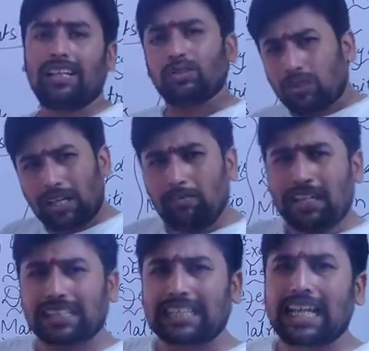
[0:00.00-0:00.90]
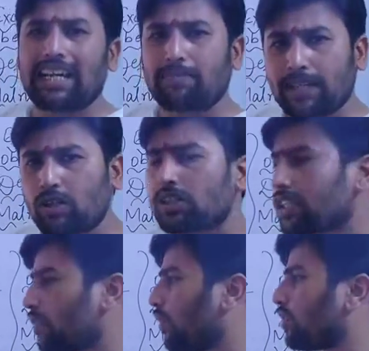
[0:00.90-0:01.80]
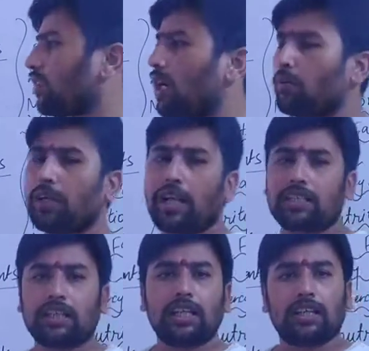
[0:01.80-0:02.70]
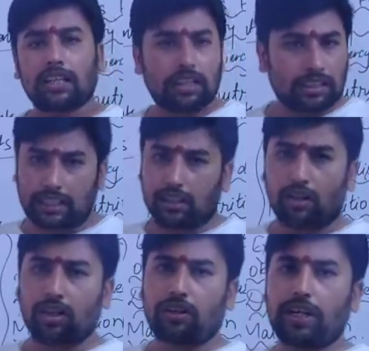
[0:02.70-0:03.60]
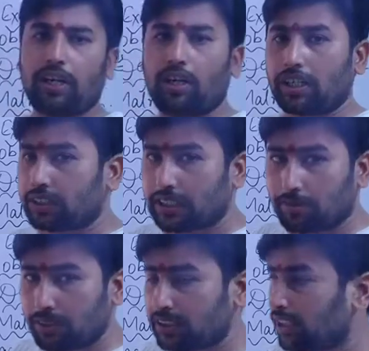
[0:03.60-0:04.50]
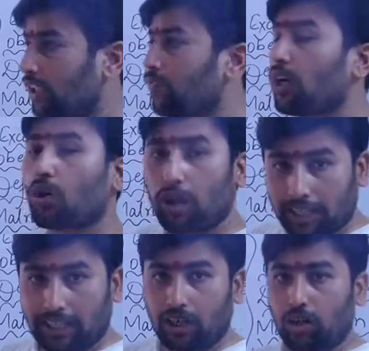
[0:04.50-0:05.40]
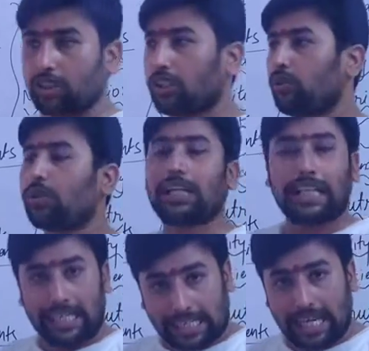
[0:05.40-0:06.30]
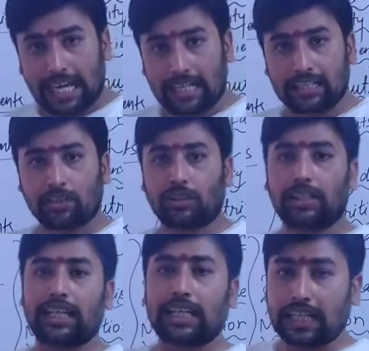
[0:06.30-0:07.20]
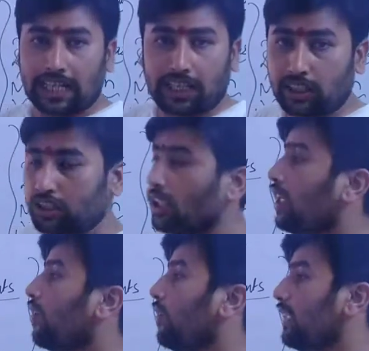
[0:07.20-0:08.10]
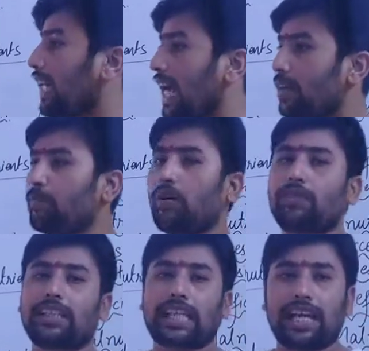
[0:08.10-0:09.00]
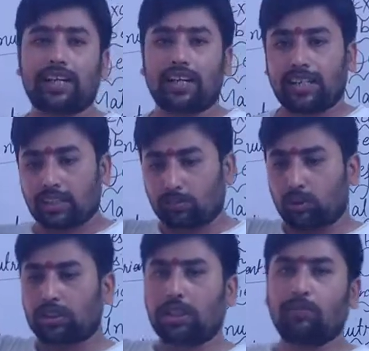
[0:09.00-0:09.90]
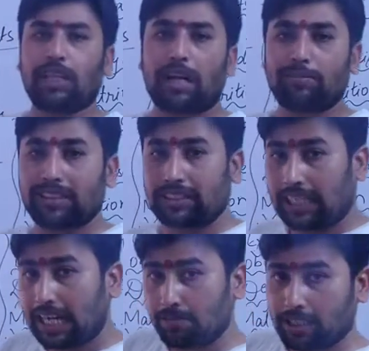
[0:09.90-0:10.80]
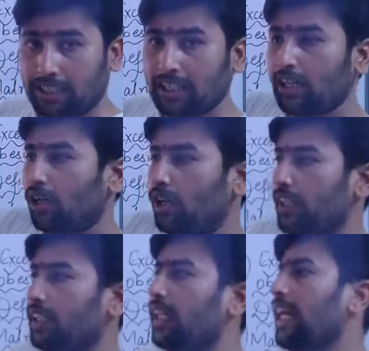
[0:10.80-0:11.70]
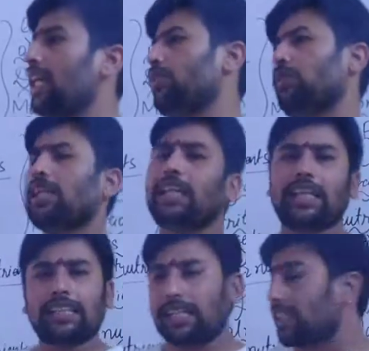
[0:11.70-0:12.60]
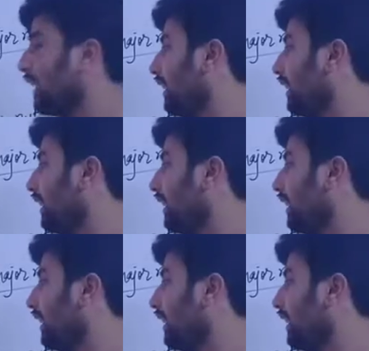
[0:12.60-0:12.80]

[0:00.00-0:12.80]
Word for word: You can make a salad by yourself also nowadays. Already onions are present. If you are not eating onion, you can take carrot, you can take radish. With the help of that carrot radish, put some vitamin C lemon on it. And you can take that